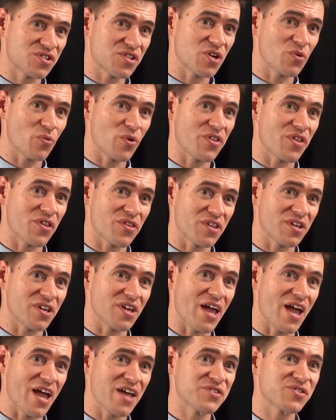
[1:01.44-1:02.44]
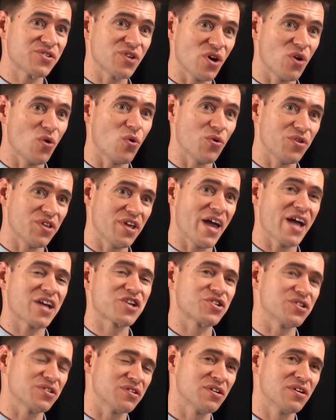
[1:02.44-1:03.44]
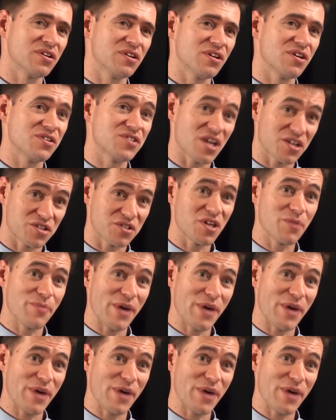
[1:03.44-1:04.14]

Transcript: see whether the answer or the action is actually